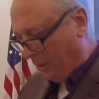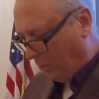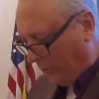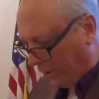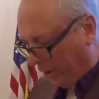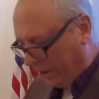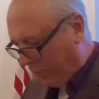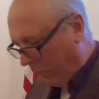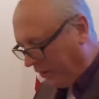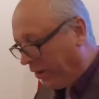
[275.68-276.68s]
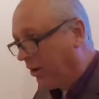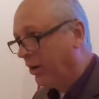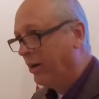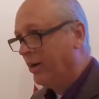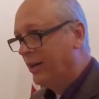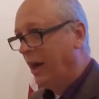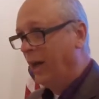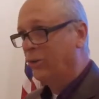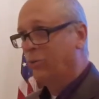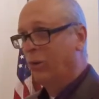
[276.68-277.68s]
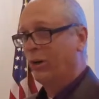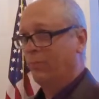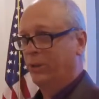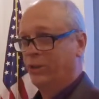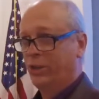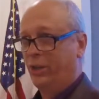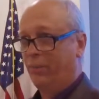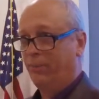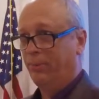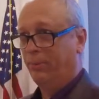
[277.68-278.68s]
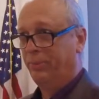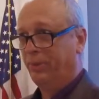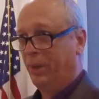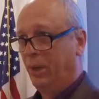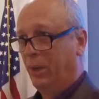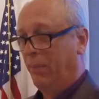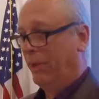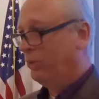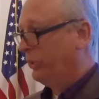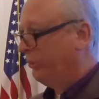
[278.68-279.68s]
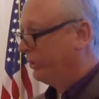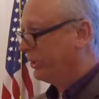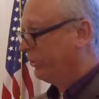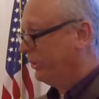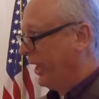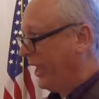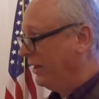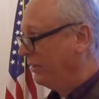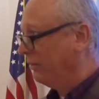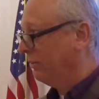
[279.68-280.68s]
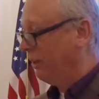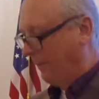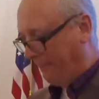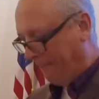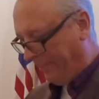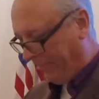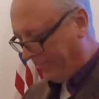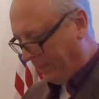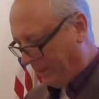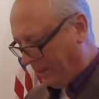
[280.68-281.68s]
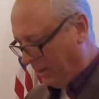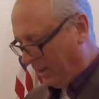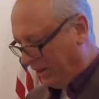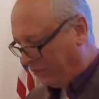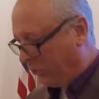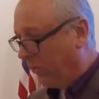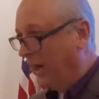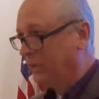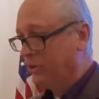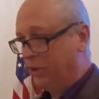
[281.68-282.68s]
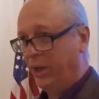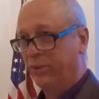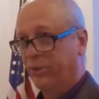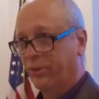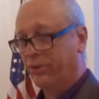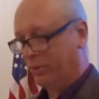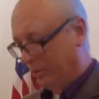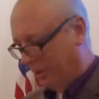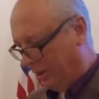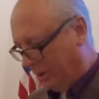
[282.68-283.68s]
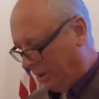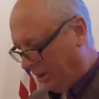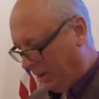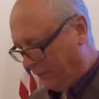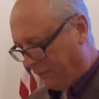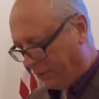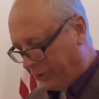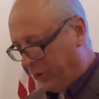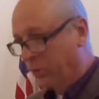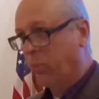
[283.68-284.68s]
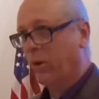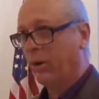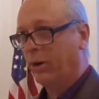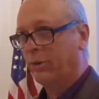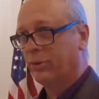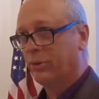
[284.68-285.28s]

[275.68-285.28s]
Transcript: We are, we are God's workmanship means we were created in Christ Jesus for good works,